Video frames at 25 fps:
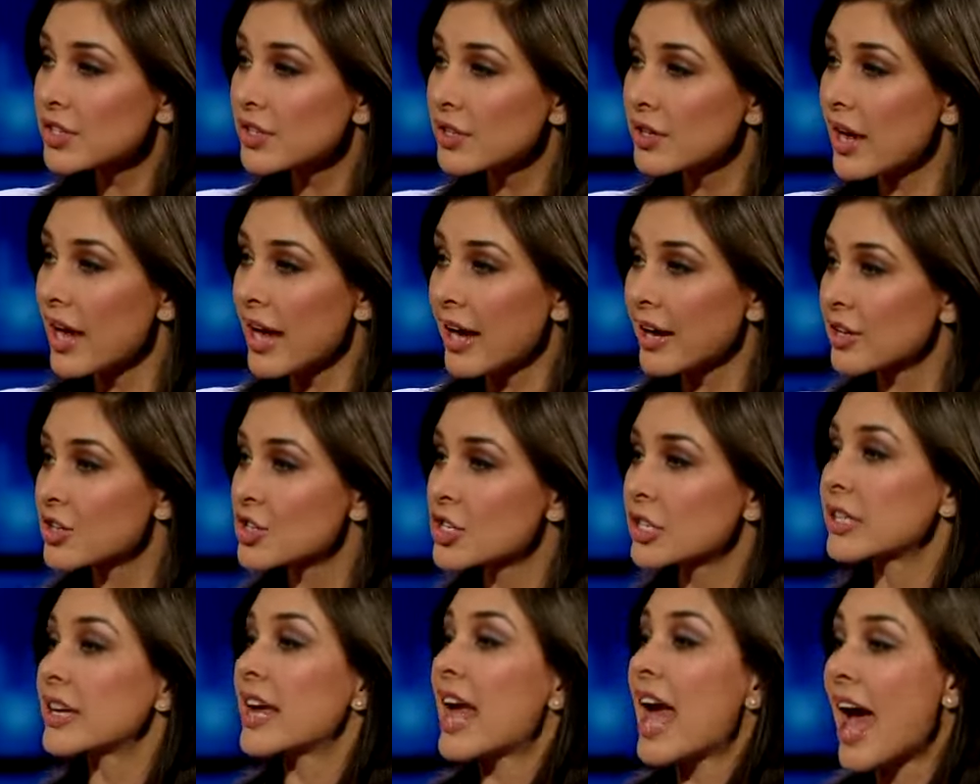to
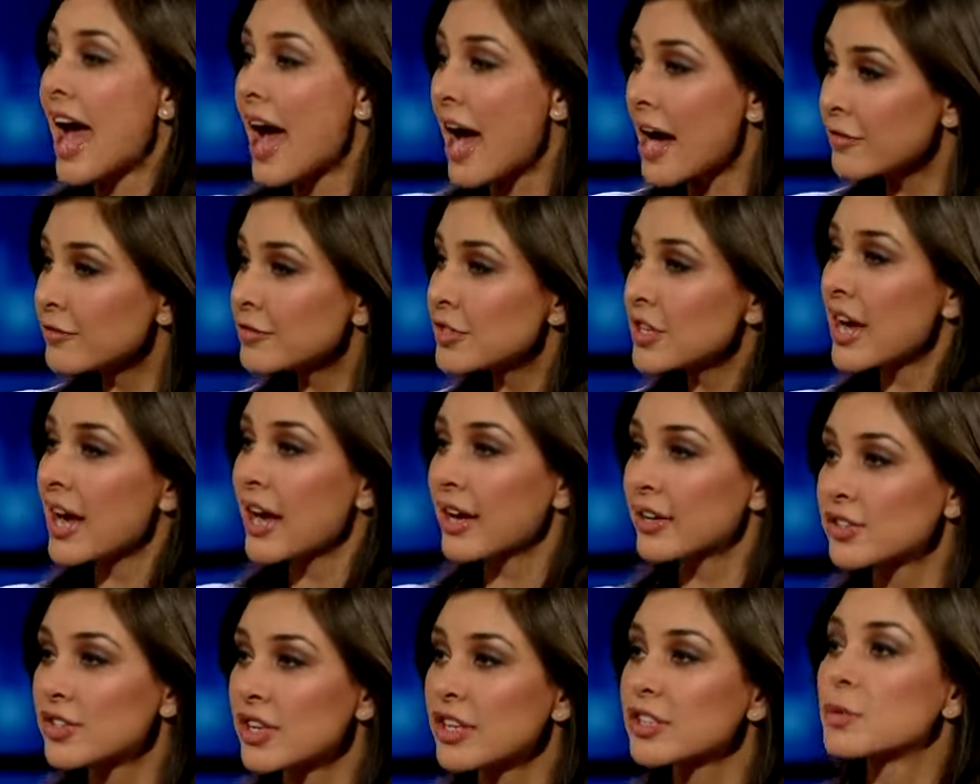actually have to
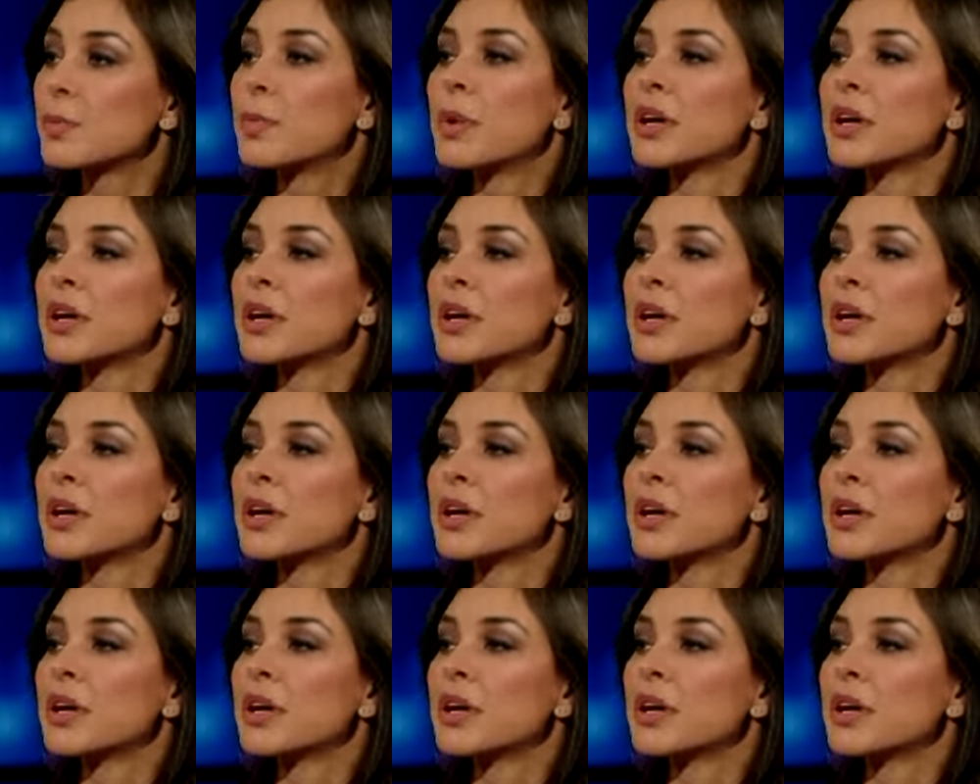access,